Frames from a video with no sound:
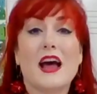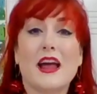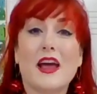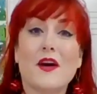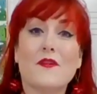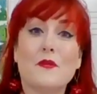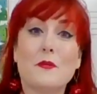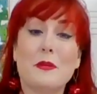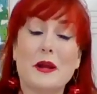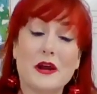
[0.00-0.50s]
I
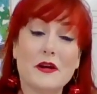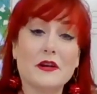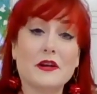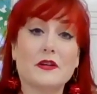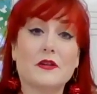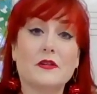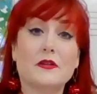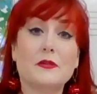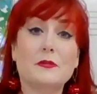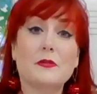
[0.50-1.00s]
have a
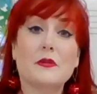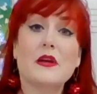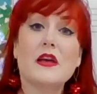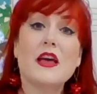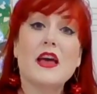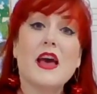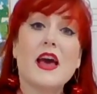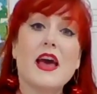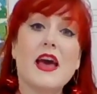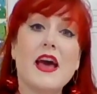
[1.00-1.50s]
parent group
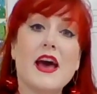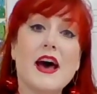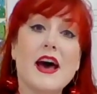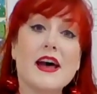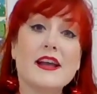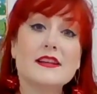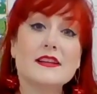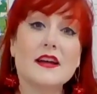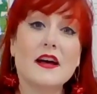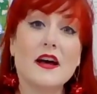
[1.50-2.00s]

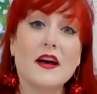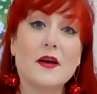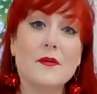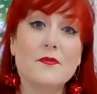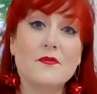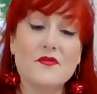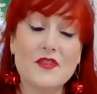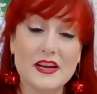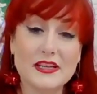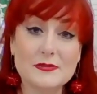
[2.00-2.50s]
at
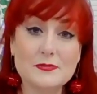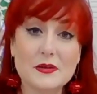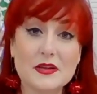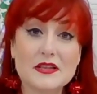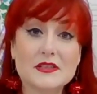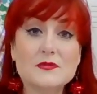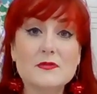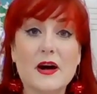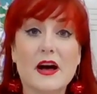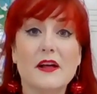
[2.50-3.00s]

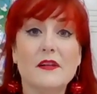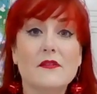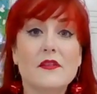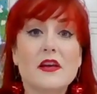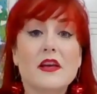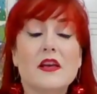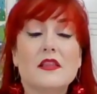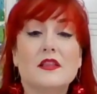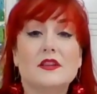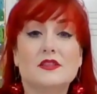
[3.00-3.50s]
Facebook as
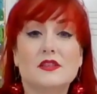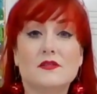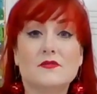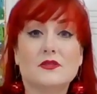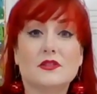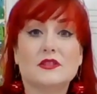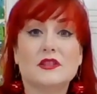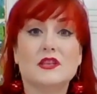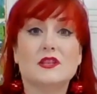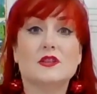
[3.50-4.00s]
well, the
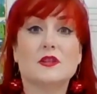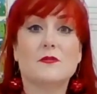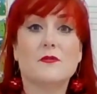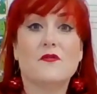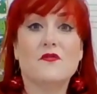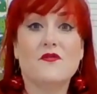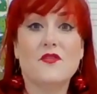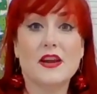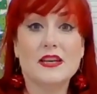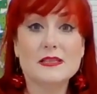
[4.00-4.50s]
Tuneful Teacher
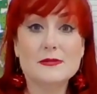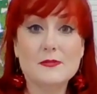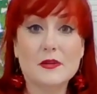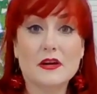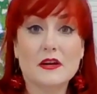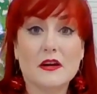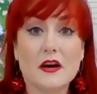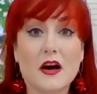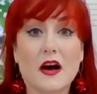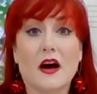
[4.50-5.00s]

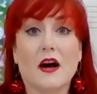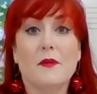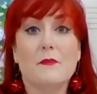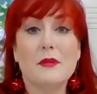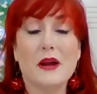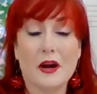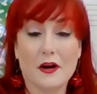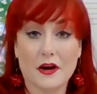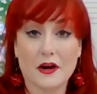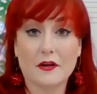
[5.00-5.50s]
Facebook
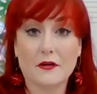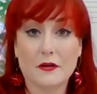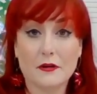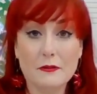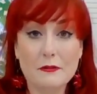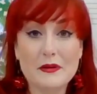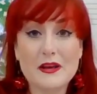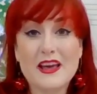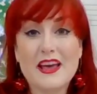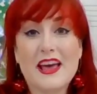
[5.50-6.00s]
parent
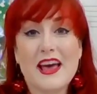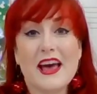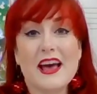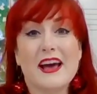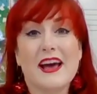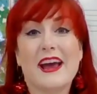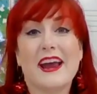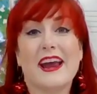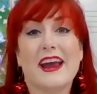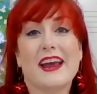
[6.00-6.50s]
group.
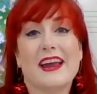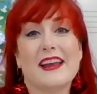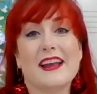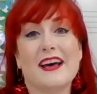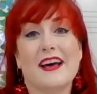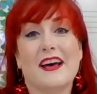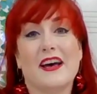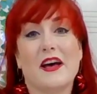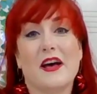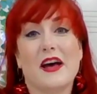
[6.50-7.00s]

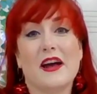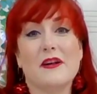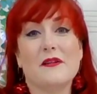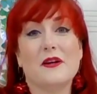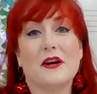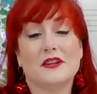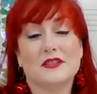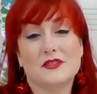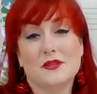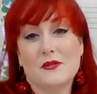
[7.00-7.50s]
And I
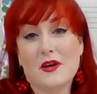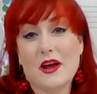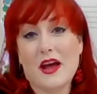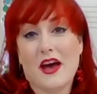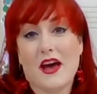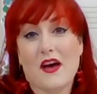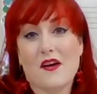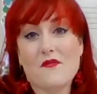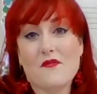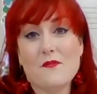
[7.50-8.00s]
also
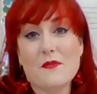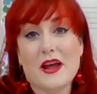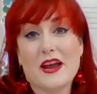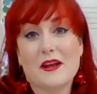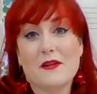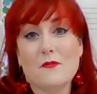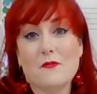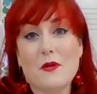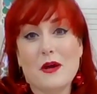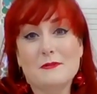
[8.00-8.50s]
have
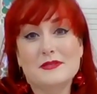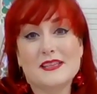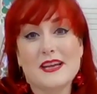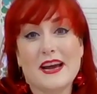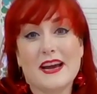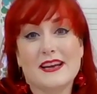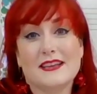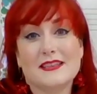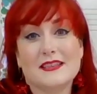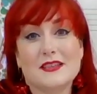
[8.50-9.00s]
my
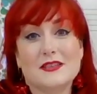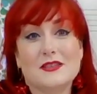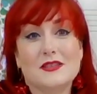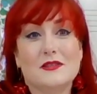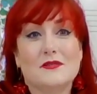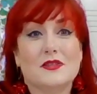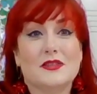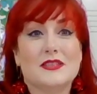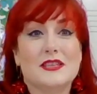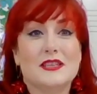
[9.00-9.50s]
website,
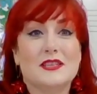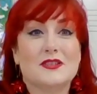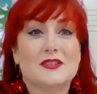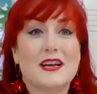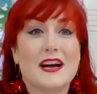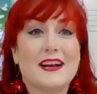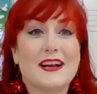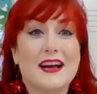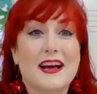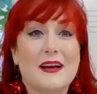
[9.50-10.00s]

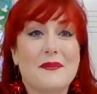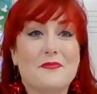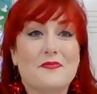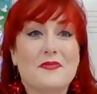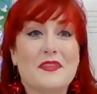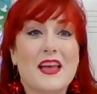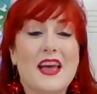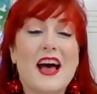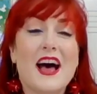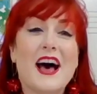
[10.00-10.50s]

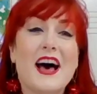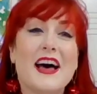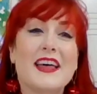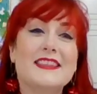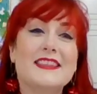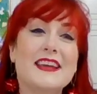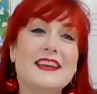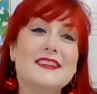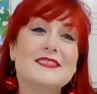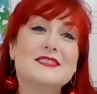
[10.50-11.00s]
thetunefulteacher.com.
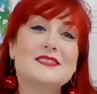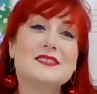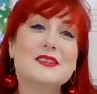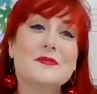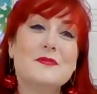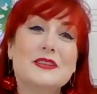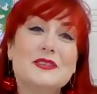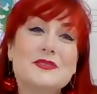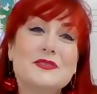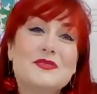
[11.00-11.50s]
Thank you
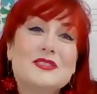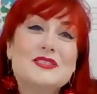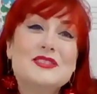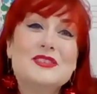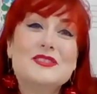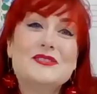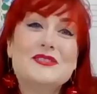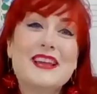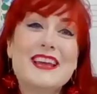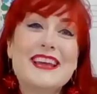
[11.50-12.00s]
so much for
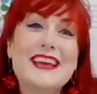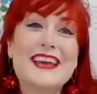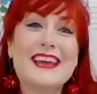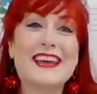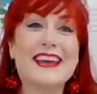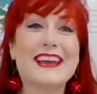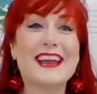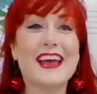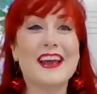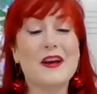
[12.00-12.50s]
tuning
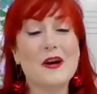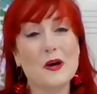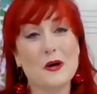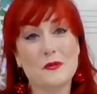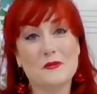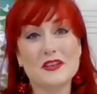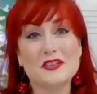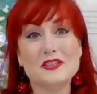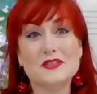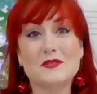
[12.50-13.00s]
in. I
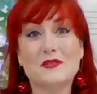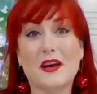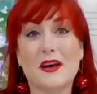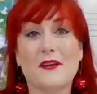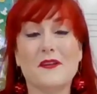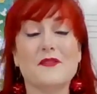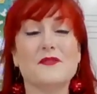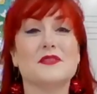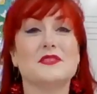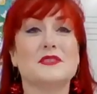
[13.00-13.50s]
hope that you
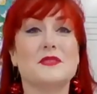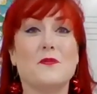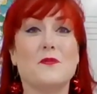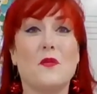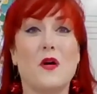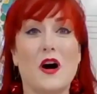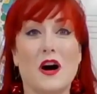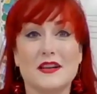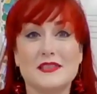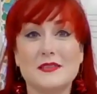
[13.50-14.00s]
have
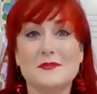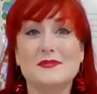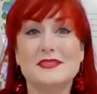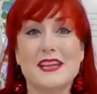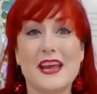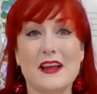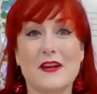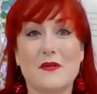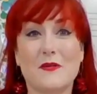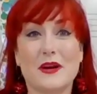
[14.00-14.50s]
some awesome
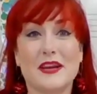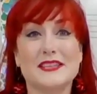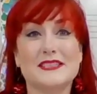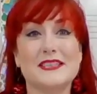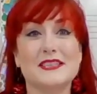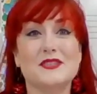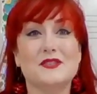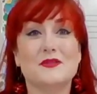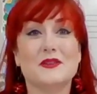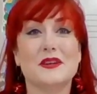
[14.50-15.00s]

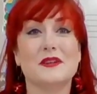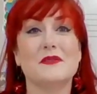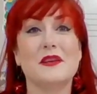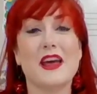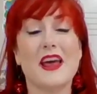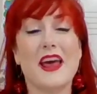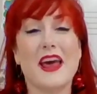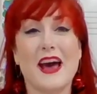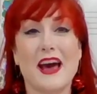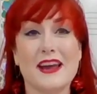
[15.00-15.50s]
takeaways that you can
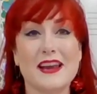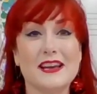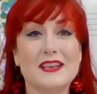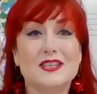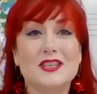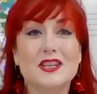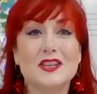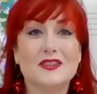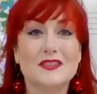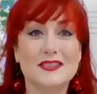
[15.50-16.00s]
add
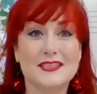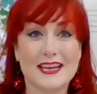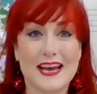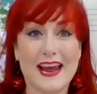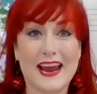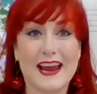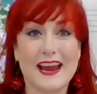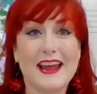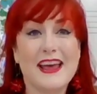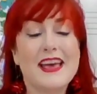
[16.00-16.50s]
into your
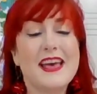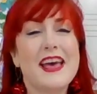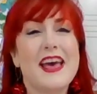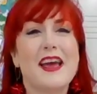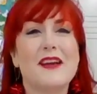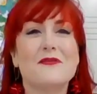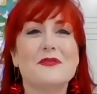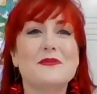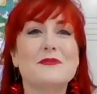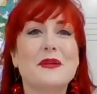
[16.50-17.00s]
day.
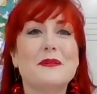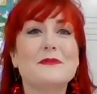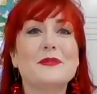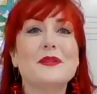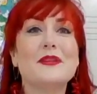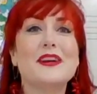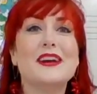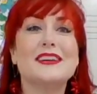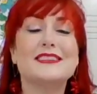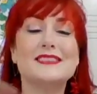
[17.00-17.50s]
And
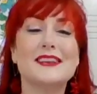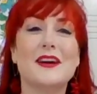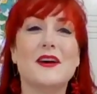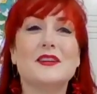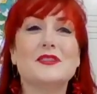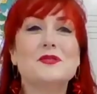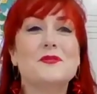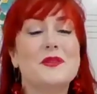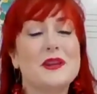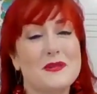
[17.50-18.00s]
remember, it's
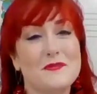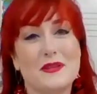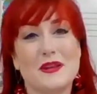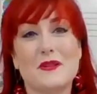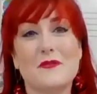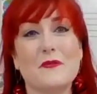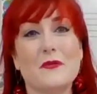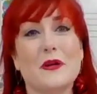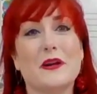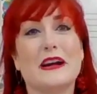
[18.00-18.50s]
a
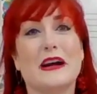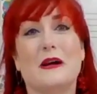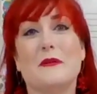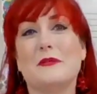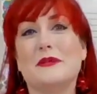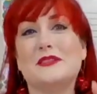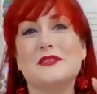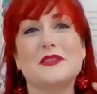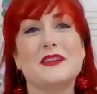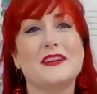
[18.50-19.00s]
20-minute
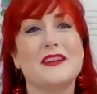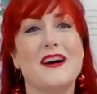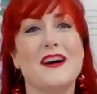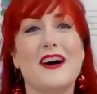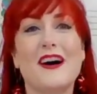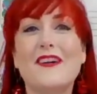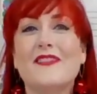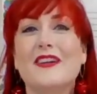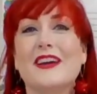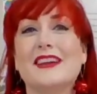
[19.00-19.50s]
workout, but you can
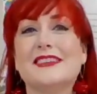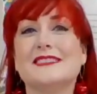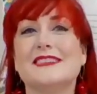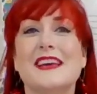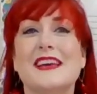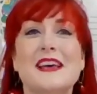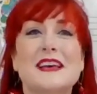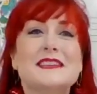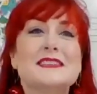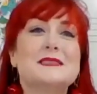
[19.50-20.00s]
always
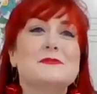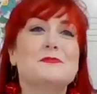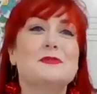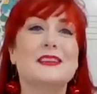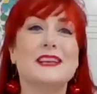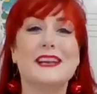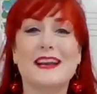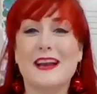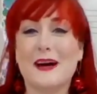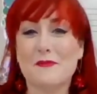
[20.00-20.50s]

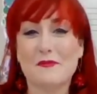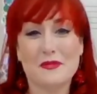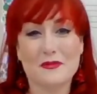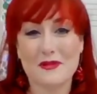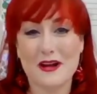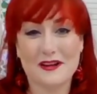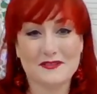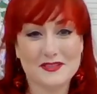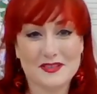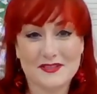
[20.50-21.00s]
split it up
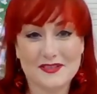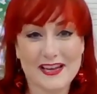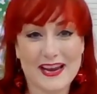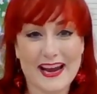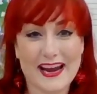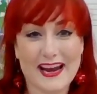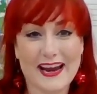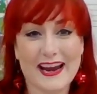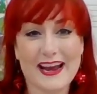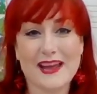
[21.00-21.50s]
throughout your
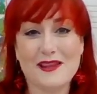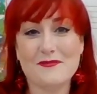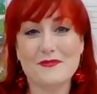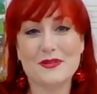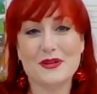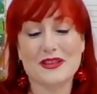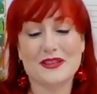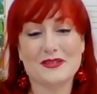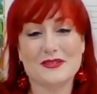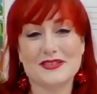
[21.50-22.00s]
day
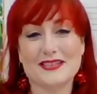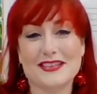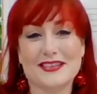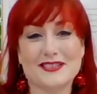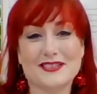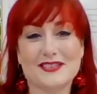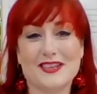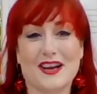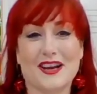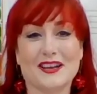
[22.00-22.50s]
and put those
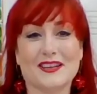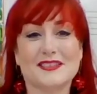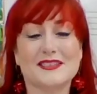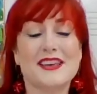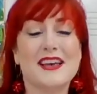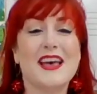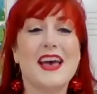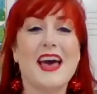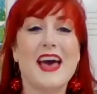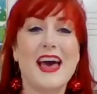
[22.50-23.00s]
little
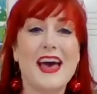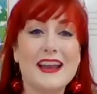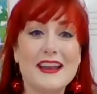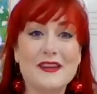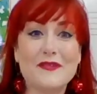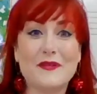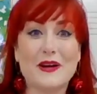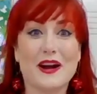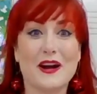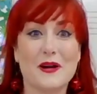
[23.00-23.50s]
songs
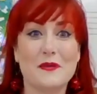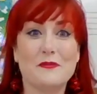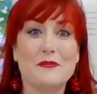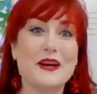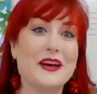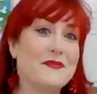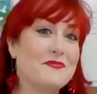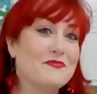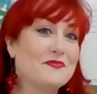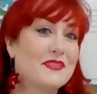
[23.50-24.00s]
anywhere.
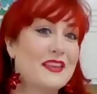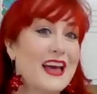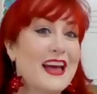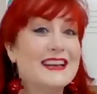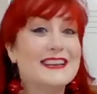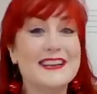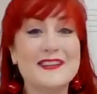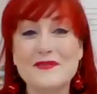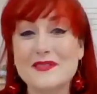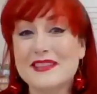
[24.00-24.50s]
But
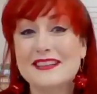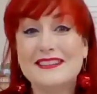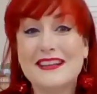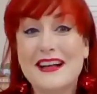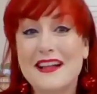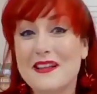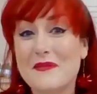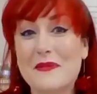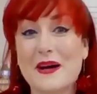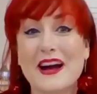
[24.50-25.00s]
ending with a
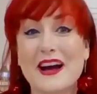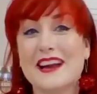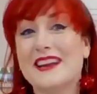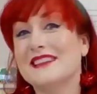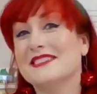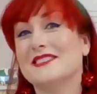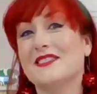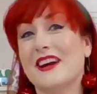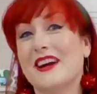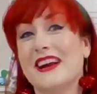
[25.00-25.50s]
lullaby
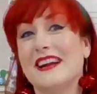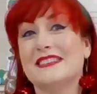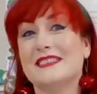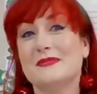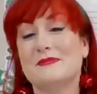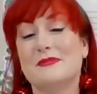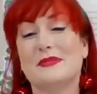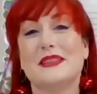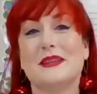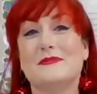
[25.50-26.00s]
is
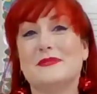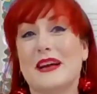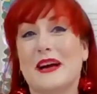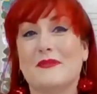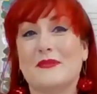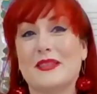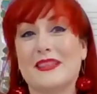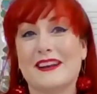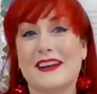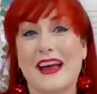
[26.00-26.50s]
great to put them
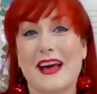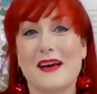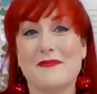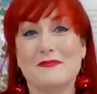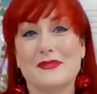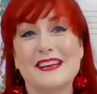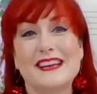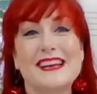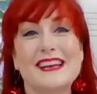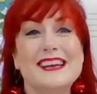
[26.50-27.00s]
down with a
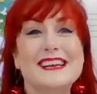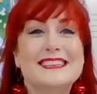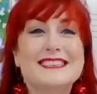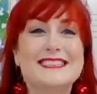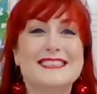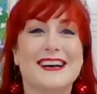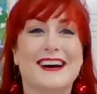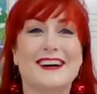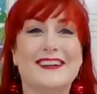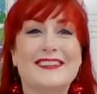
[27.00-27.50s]
nap.
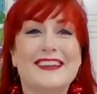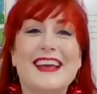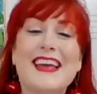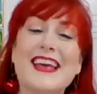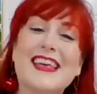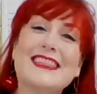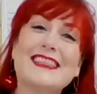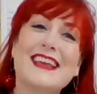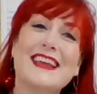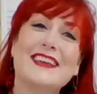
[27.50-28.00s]
So
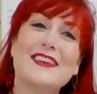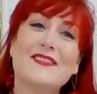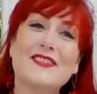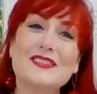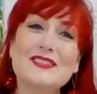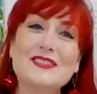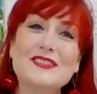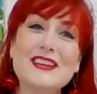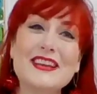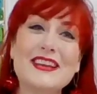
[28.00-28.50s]
thank you
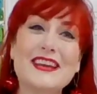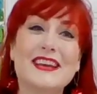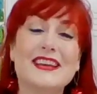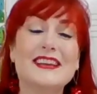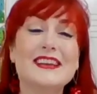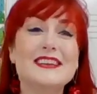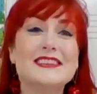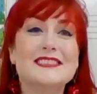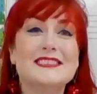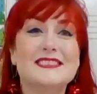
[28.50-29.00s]
for tuning
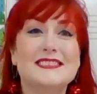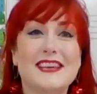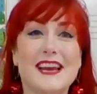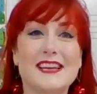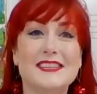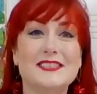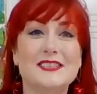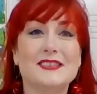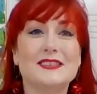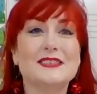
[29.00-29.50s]
in.
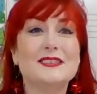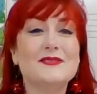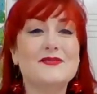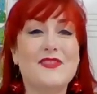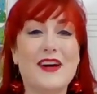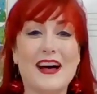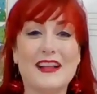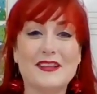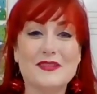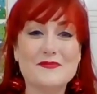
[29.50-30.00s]
Stay
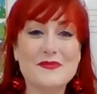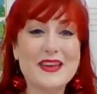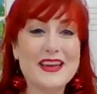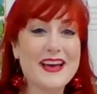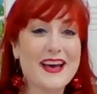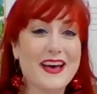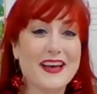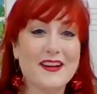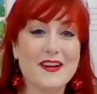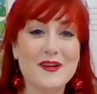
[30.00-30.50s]
tuned. Follow
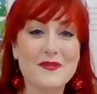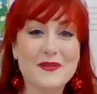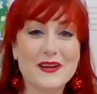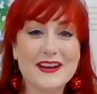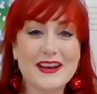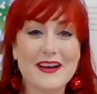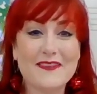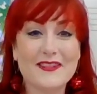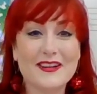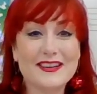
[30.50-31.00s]
me on all
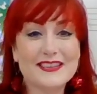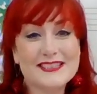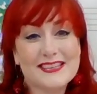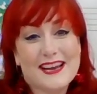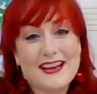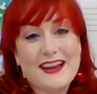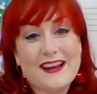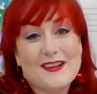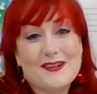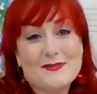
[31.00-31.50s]
my networks,
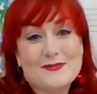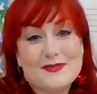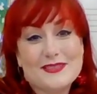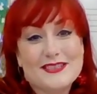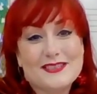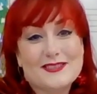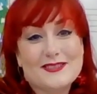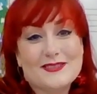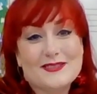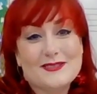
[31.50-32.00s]
and I hope
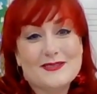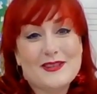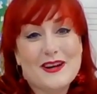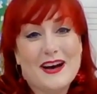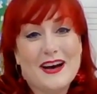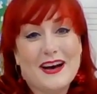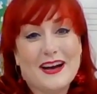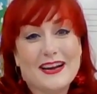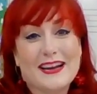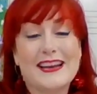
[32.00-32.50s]
to
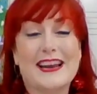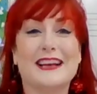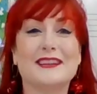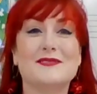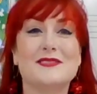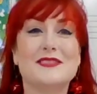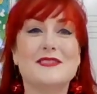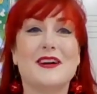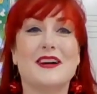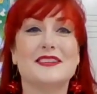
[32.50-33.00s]

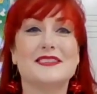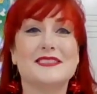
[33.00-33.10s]
connect with you